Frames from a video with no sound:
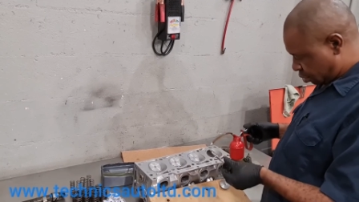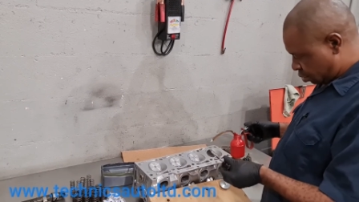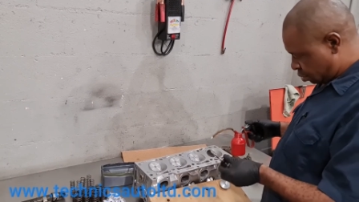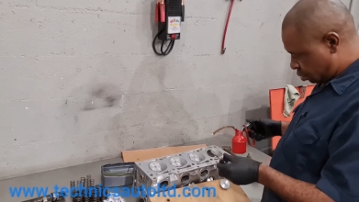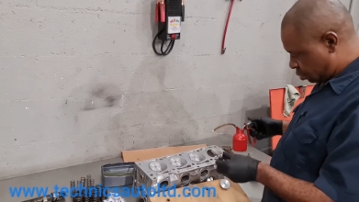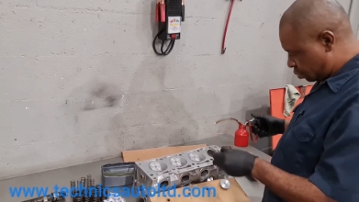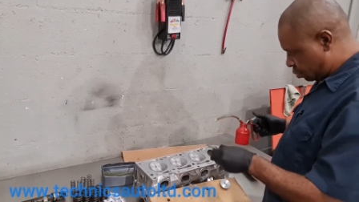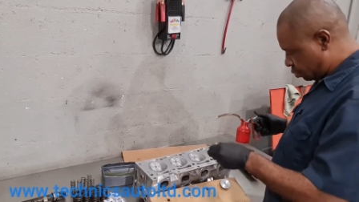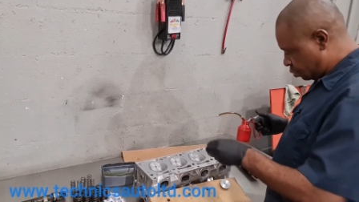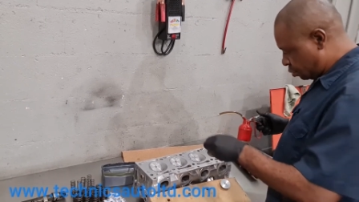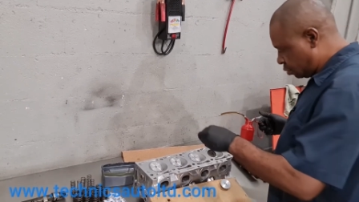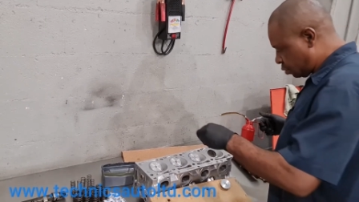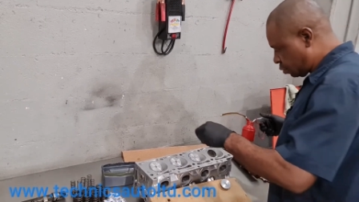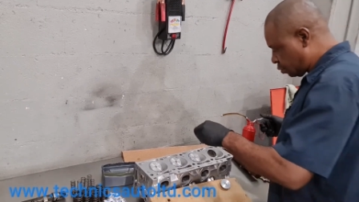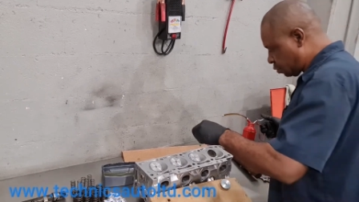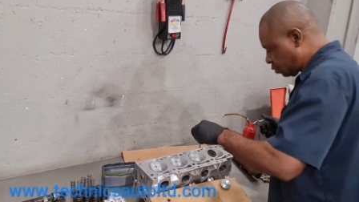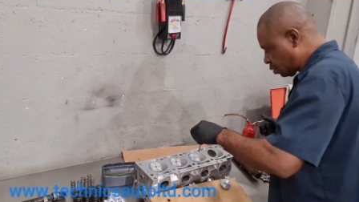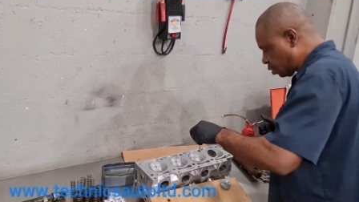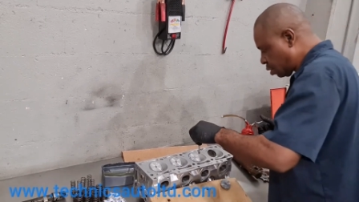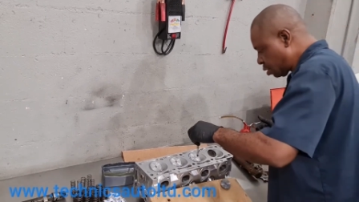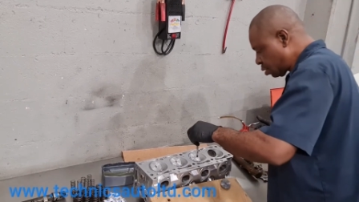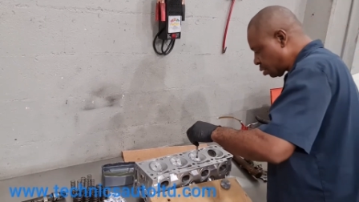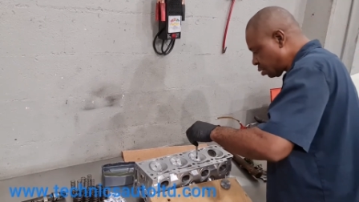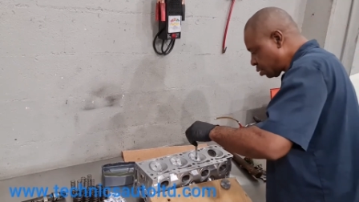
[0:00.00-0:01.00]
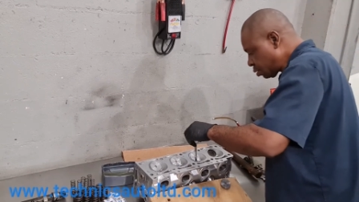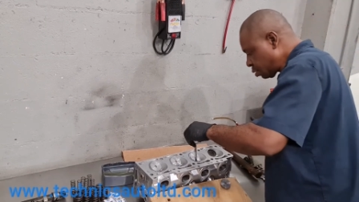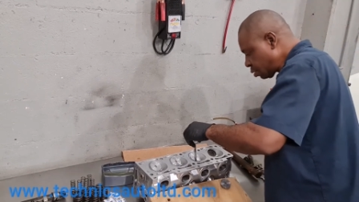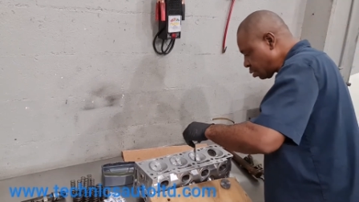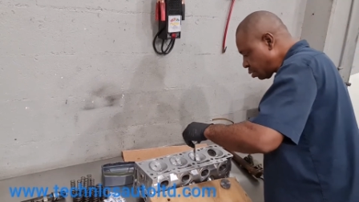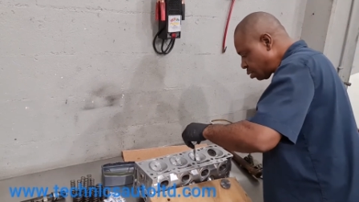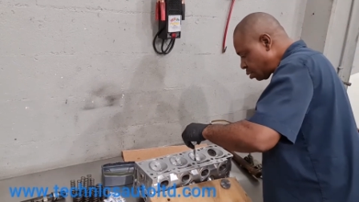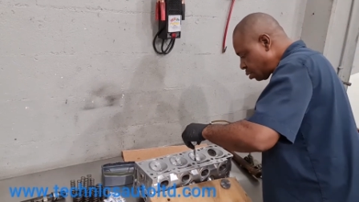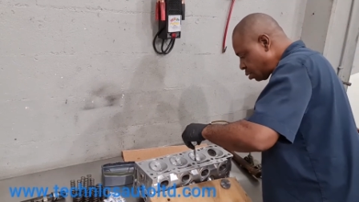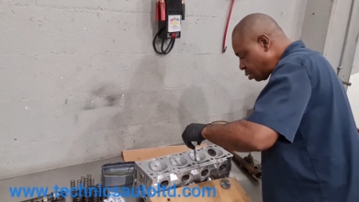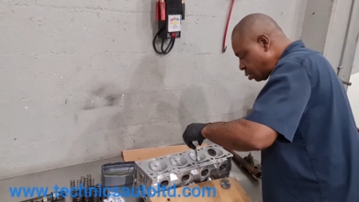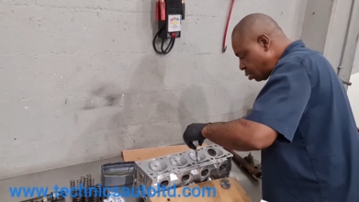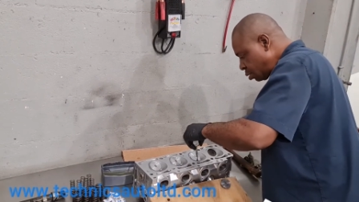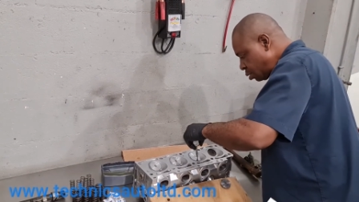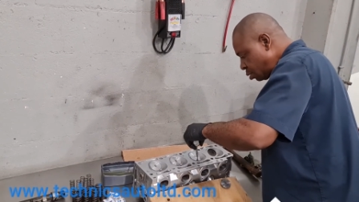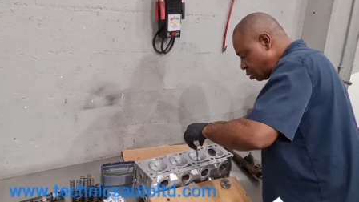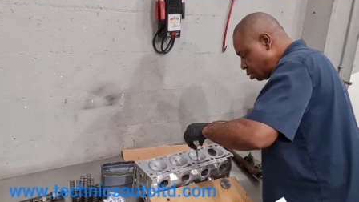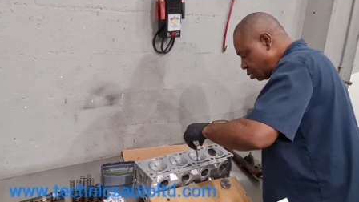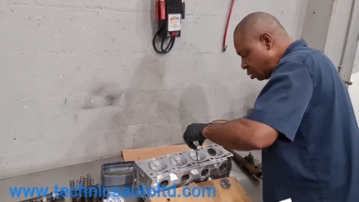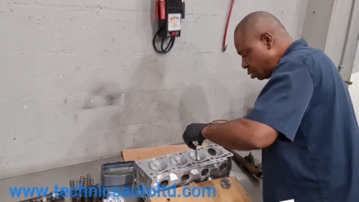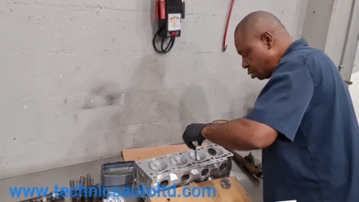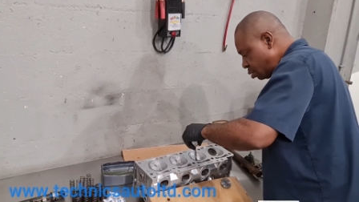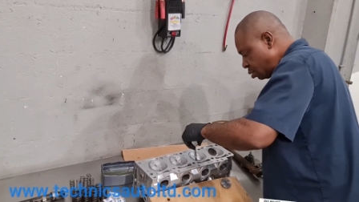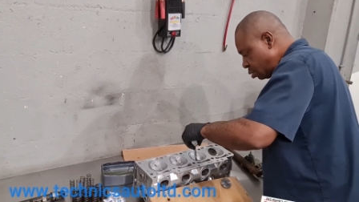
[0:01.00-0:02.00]
you notice I
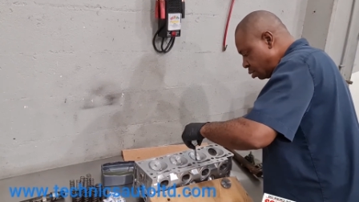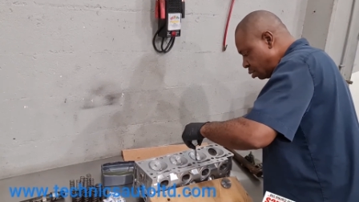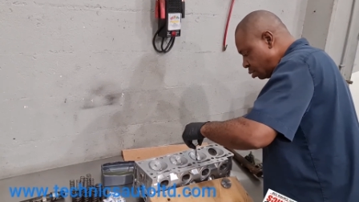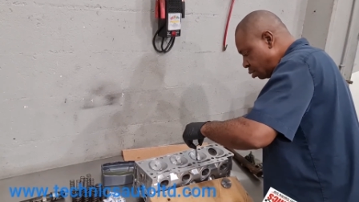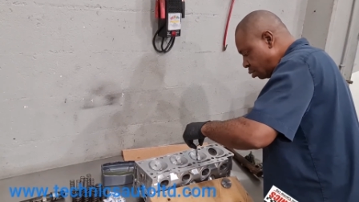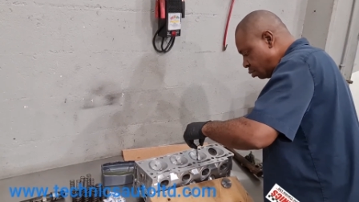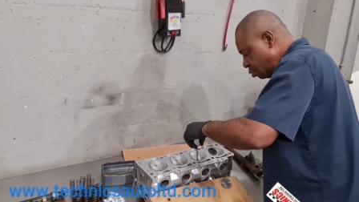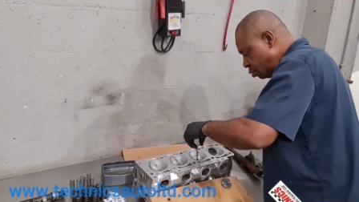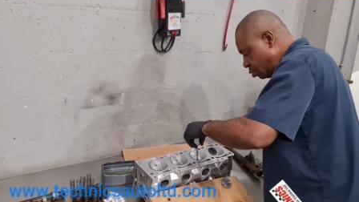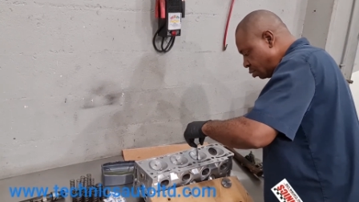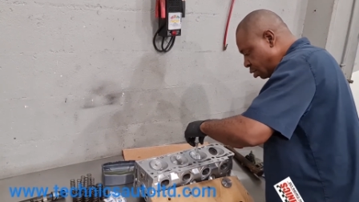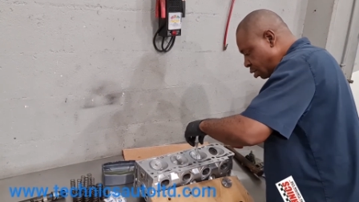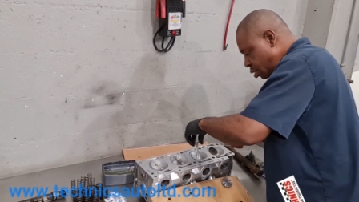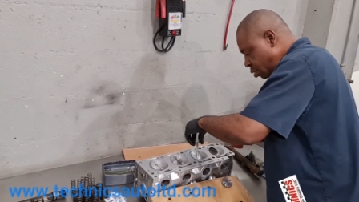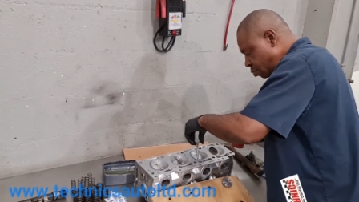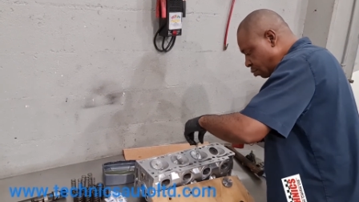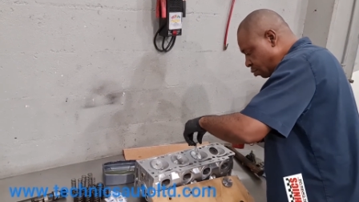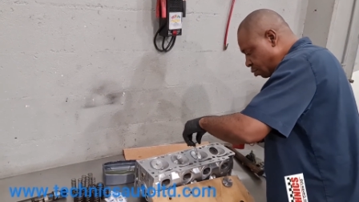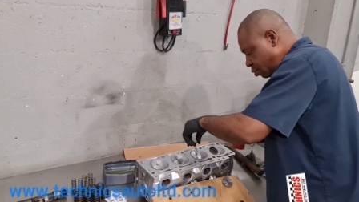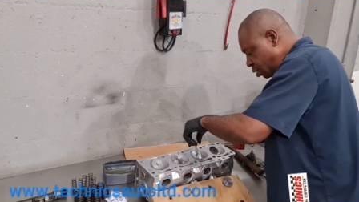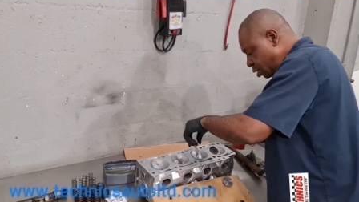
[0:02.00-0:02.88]
doing them